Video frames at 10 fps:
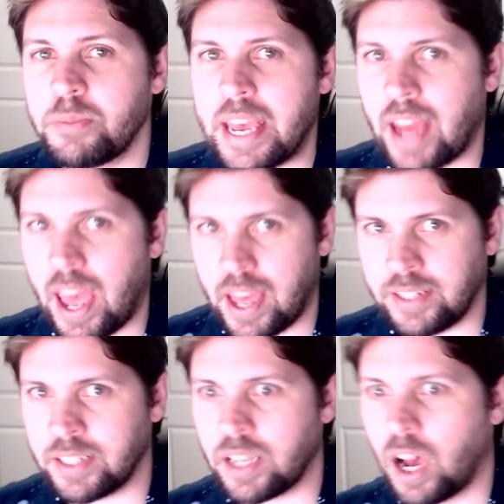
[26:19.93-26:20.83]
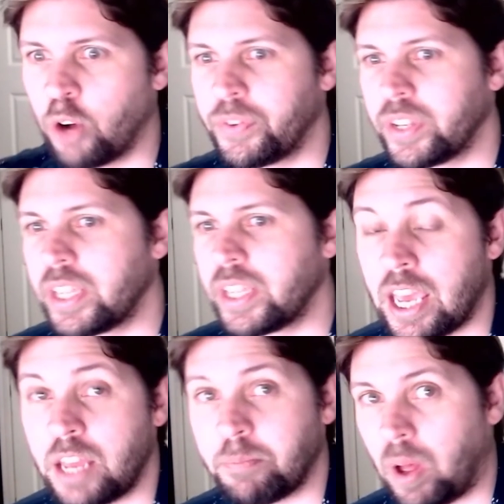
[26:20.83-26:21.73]
it ends. Hopefully
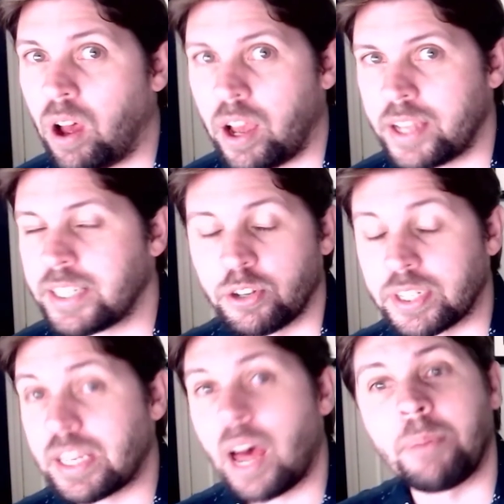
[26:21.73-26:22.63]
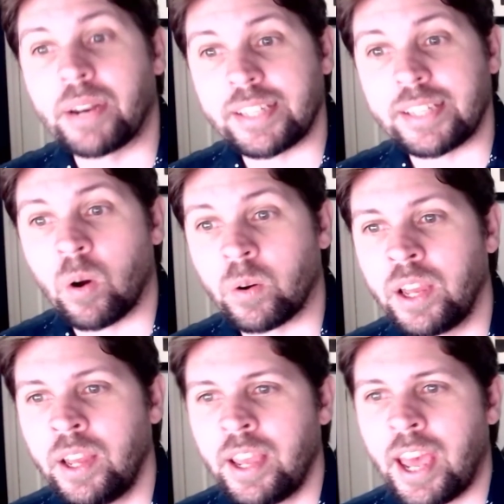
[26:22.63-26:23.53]
hit pause, it'll stop on its own,
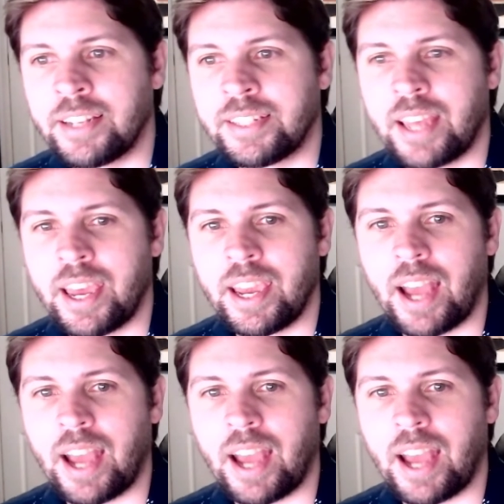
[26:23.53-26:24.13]
and say,